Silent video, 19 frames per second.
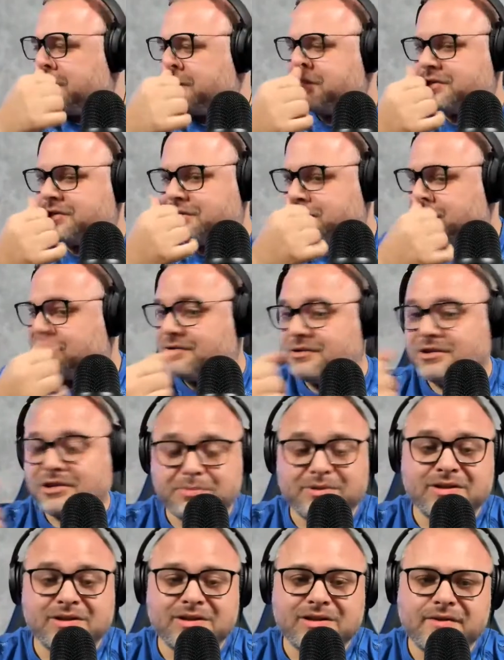
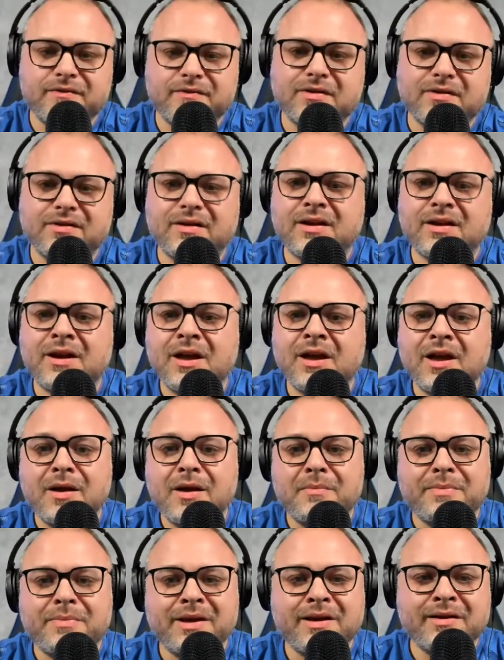specifically,
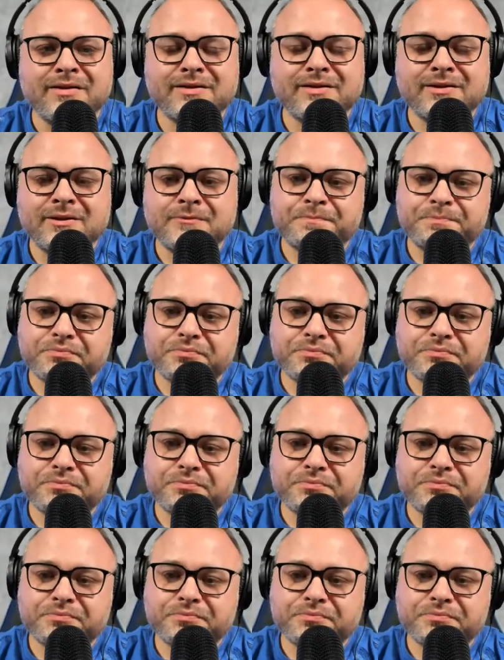because